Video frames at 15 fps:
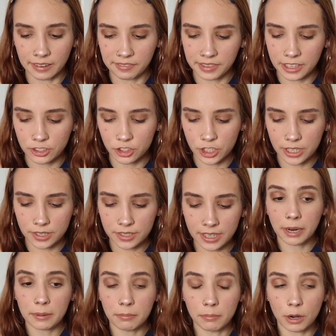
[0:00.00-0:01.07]
love these jeans.
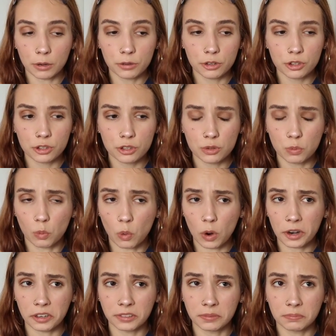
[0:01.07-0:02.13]
My most
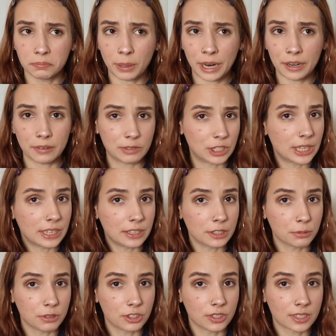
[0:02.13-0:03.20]
worn pair of
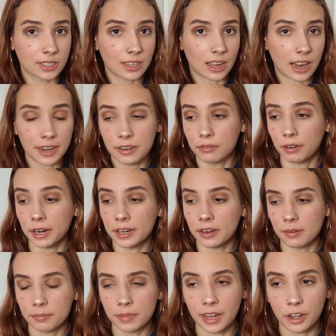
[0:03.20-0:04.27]
jeans, which is kind of
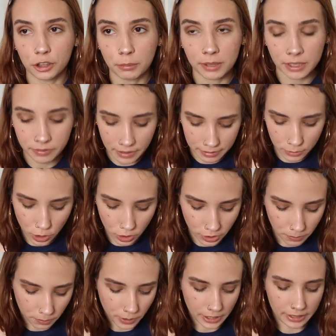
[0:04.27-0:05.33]
random. I got them at the
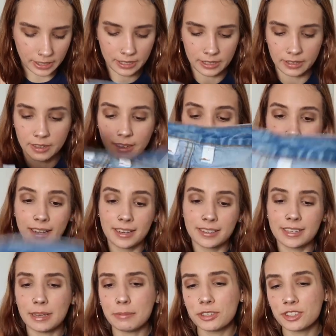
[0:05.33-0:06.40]
$5 Brandy
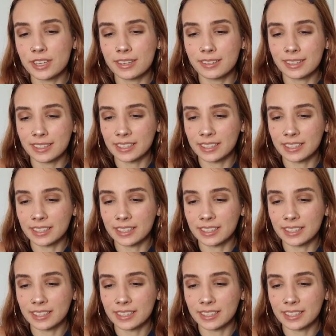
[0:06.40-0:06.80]
damage sale